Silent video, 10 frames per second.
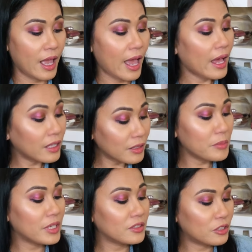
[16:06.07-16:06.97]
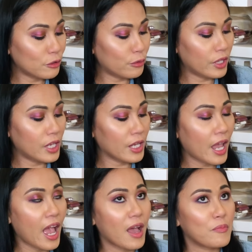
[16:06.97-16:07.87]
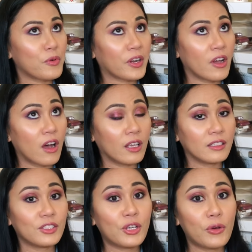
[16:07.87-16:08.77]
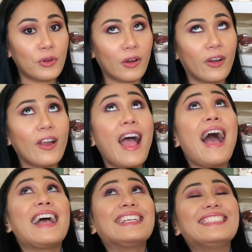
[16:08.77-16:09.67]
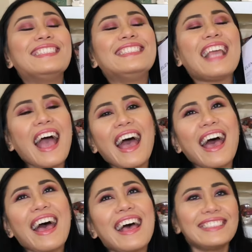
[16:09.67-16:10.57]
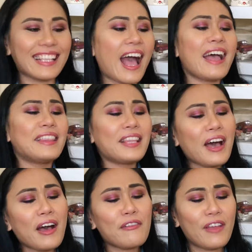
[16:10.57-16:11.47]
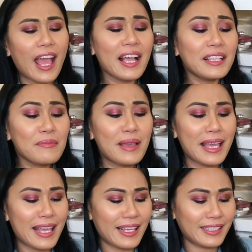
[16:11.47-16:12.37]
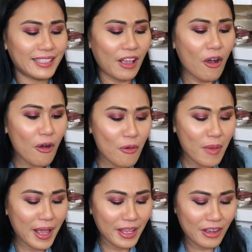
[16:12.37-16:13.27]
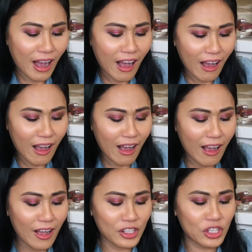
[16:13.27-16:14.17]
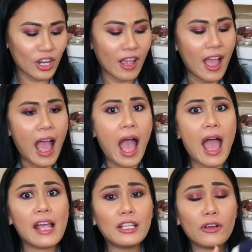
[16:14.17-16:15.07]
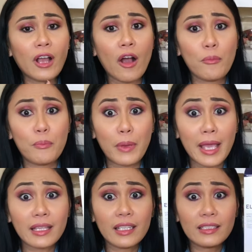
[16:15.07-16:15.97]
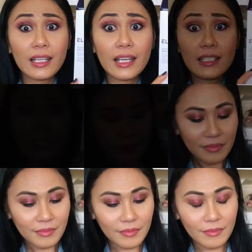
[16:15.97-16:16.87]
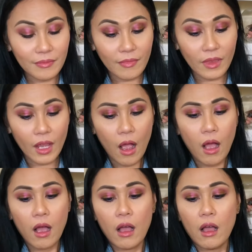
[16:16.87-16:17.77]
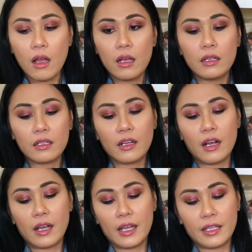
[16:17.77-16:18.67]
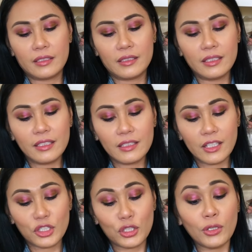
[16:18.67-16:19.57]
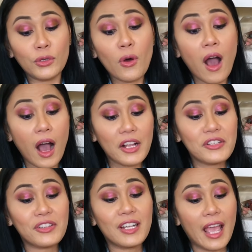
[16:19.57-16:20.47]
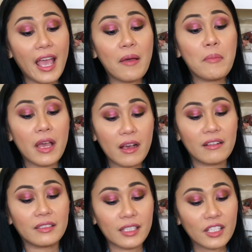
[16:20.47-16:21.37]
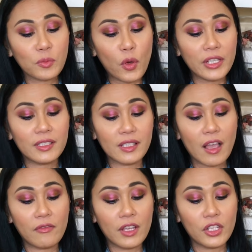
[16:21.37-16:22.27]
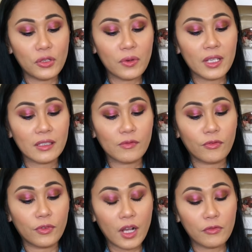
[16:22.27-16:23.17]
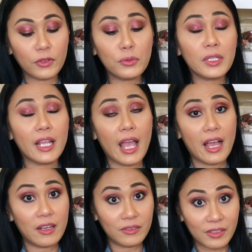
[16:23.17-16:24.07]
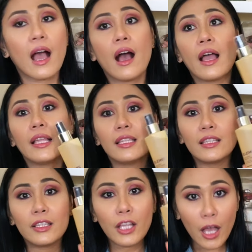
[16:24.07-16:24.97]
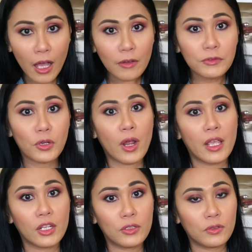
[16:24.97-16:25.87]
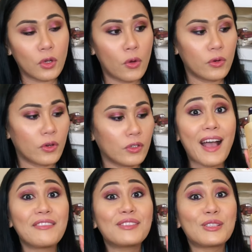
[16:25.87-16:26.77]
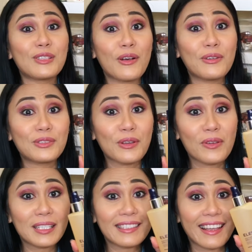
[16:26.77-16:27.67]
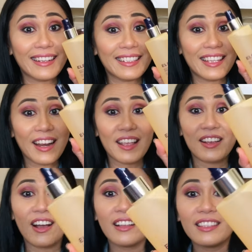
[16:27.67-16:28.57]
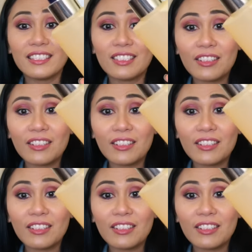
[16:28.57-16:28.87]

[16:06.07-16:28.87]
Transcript: Elemis Soothing Apricot Toner. Yes! I love Elemis! Oh my gosh! And look how big this is! Oh Guys, this is a 200 ml, 6.7 US a fluid ounce. I love trying new toners. I'm so, so excited that I got this.